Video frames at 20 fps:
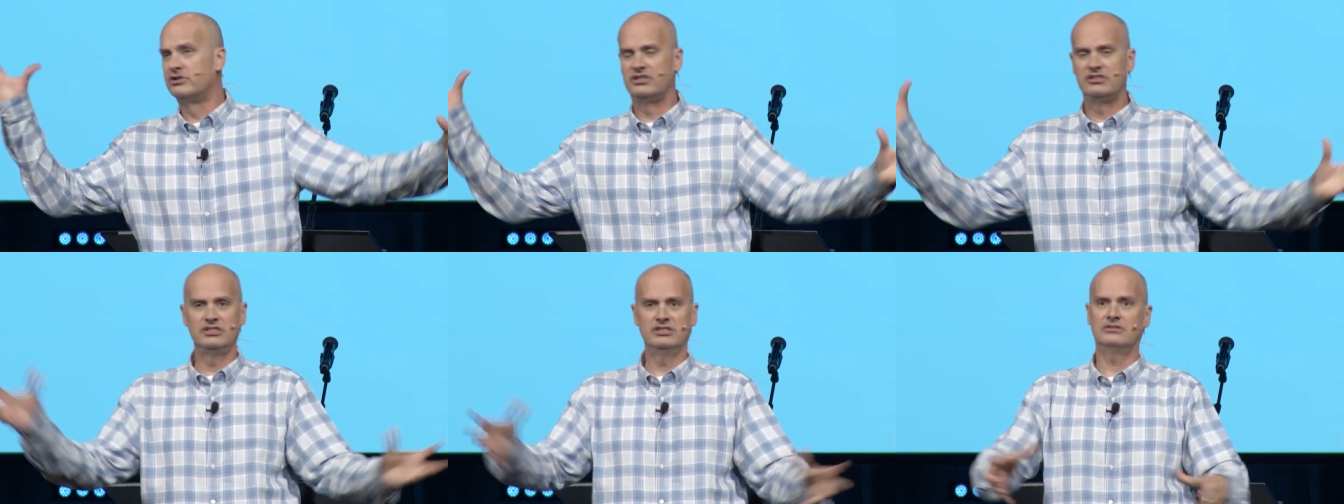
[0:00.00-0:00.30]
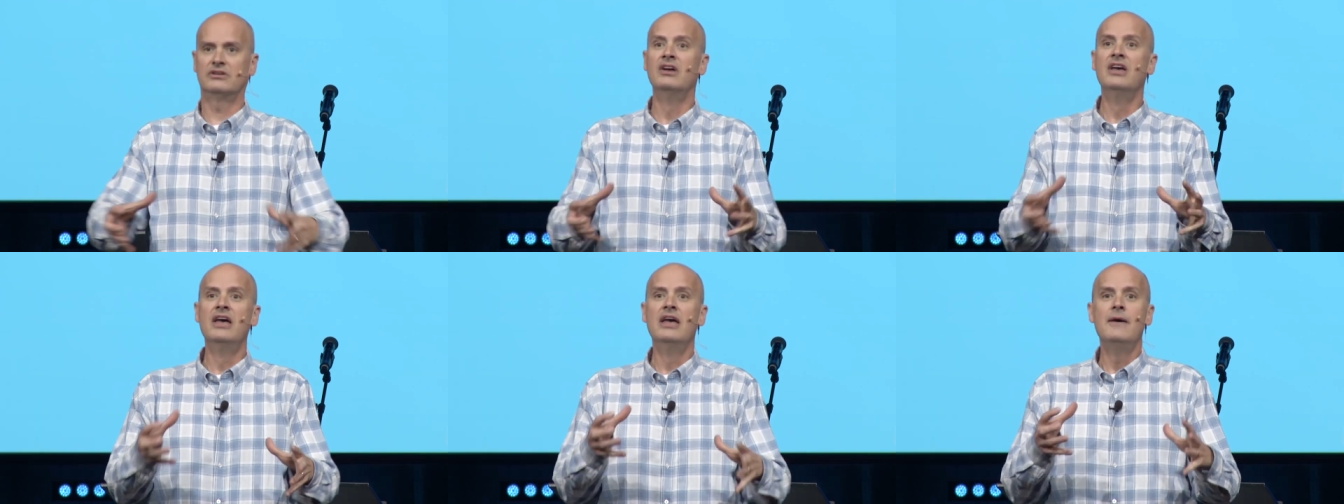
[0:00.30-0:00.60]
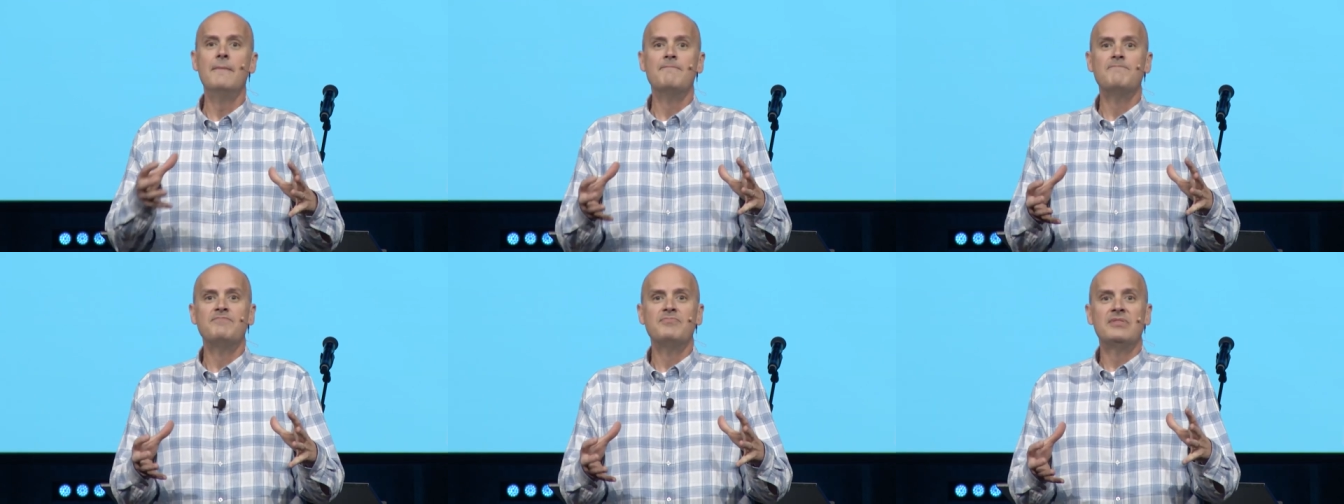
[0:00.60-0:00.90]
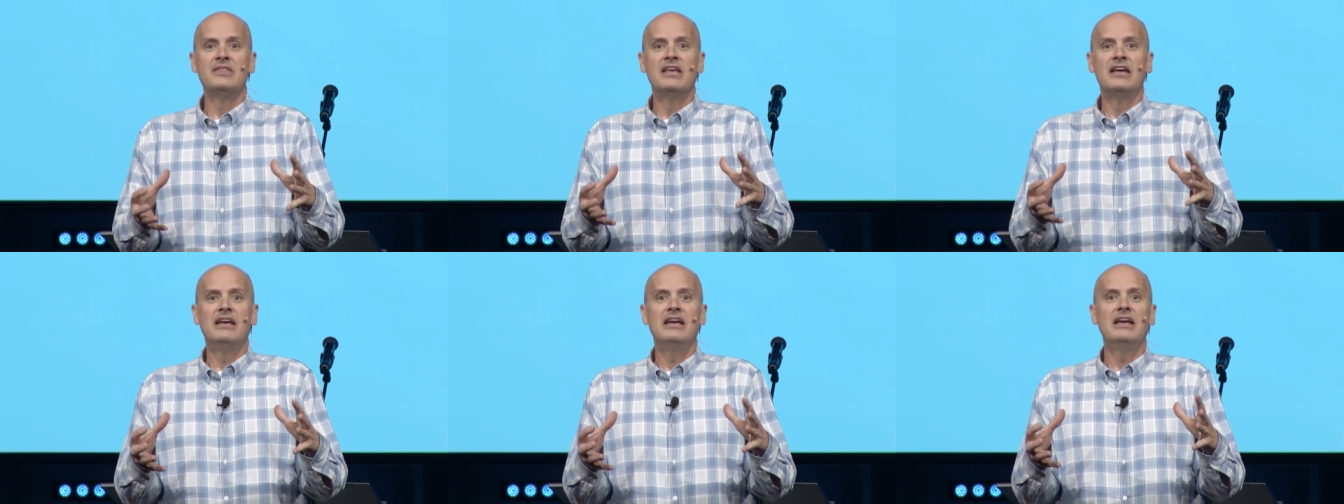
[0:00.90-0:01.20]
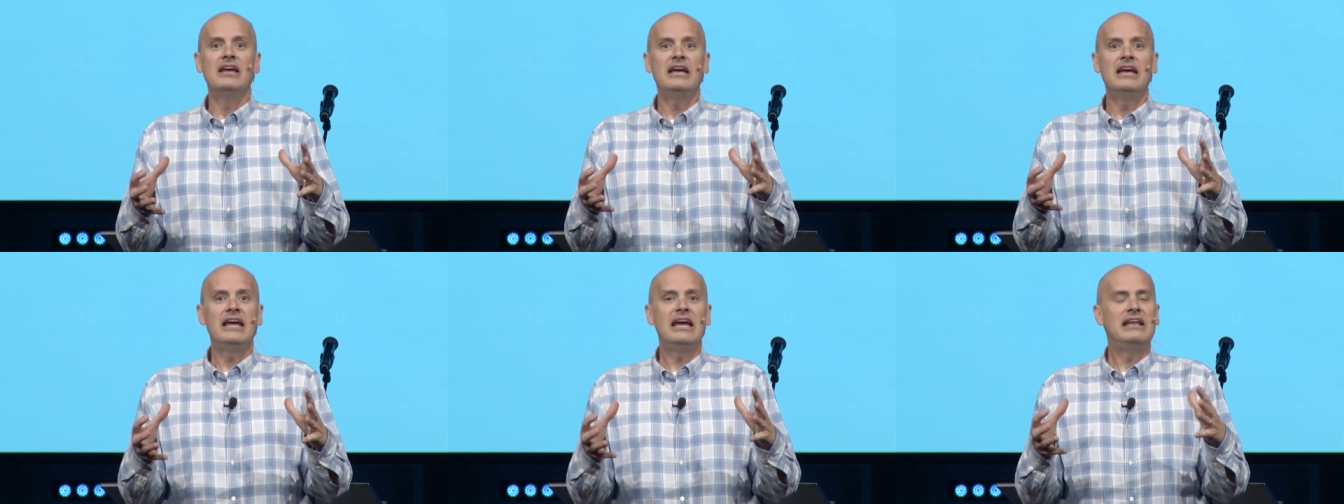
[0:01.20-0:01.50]
And, you know.
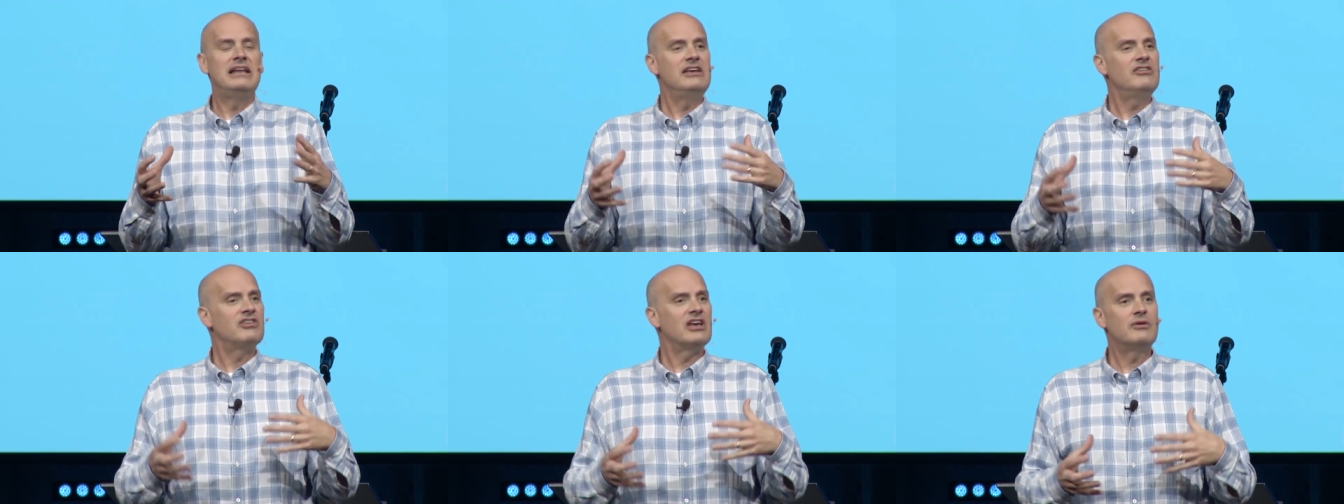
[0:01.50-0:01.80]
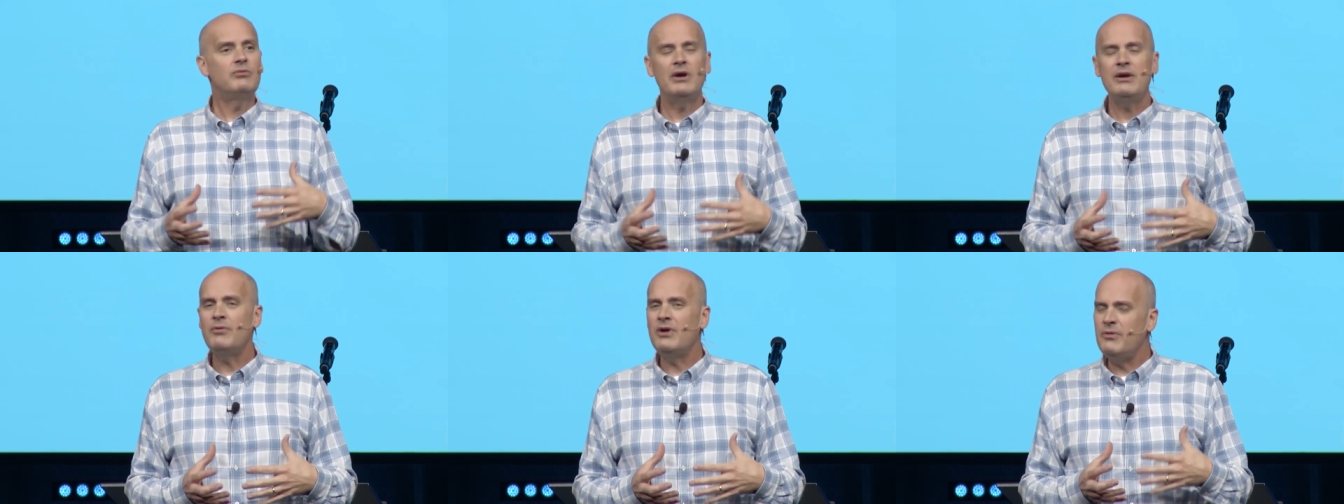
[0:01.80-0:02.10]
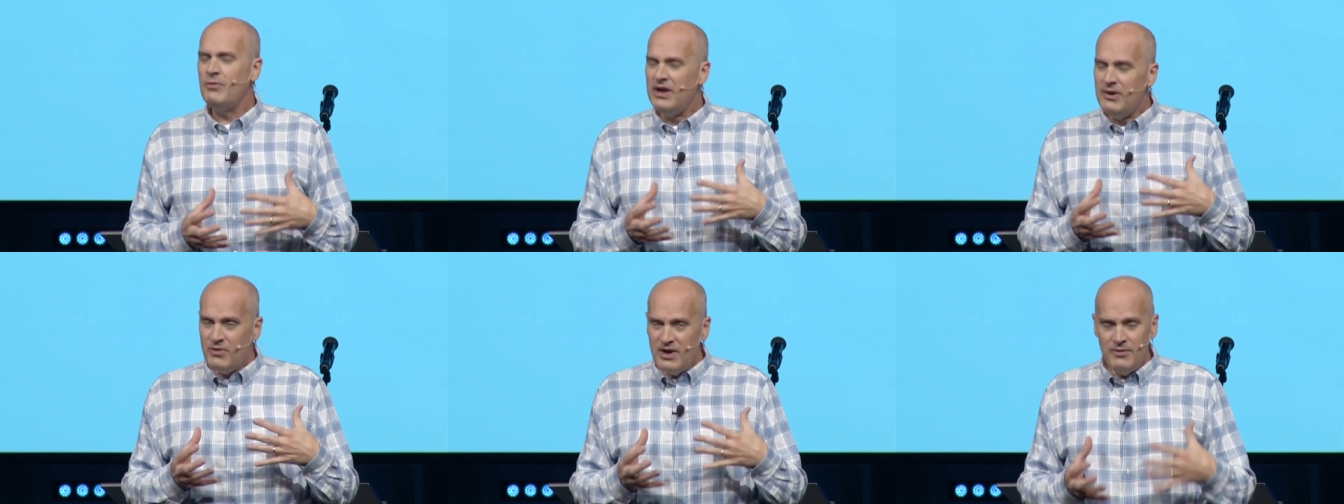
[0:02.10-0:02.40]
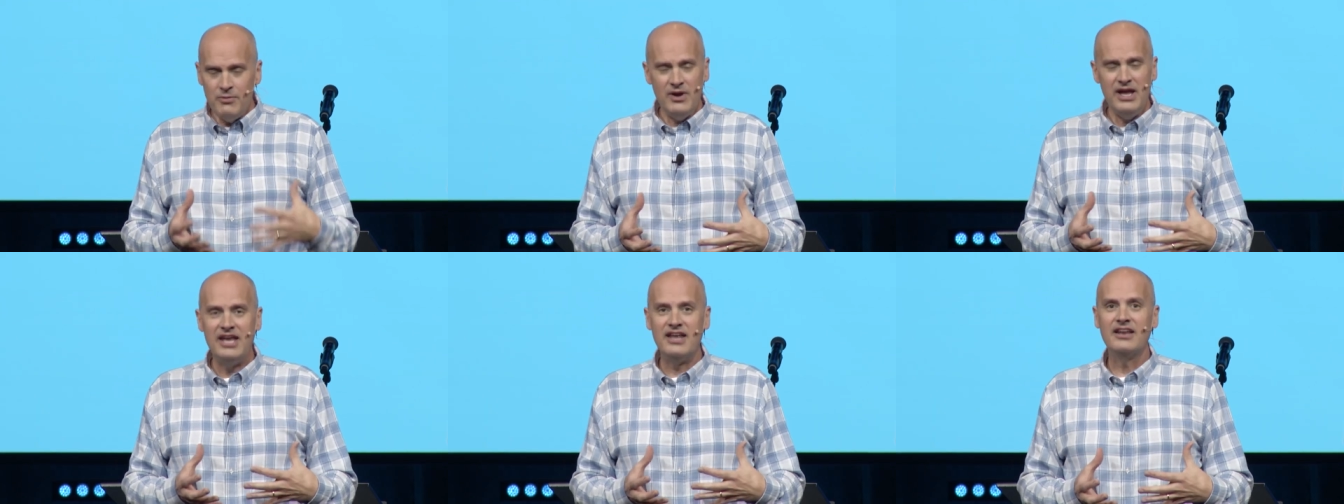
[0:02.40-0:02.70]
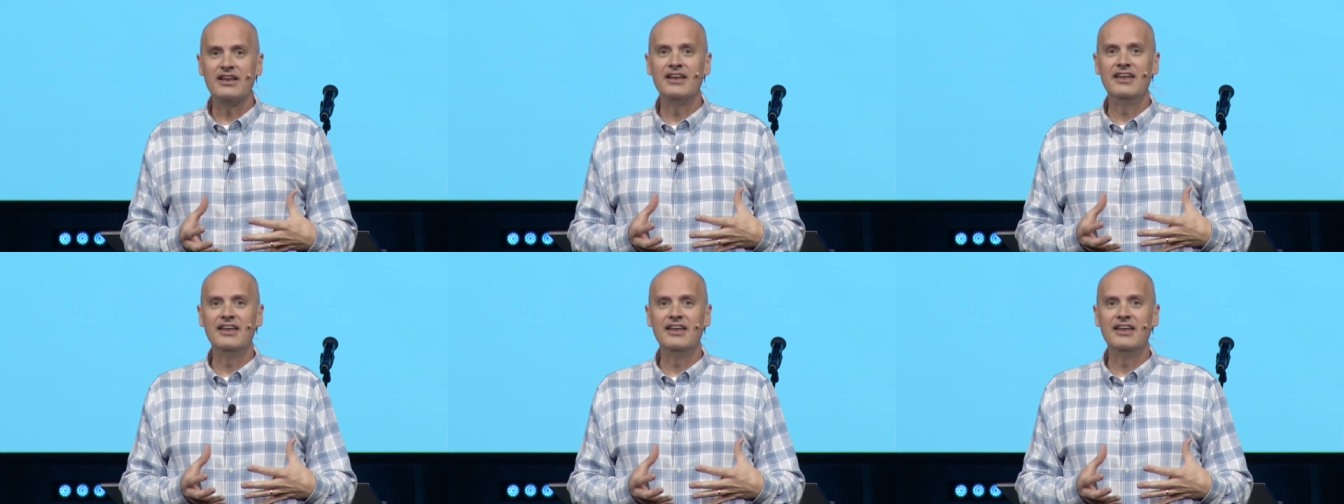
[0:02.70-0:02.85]
And he's like, wait, wait, wait, wait, wait.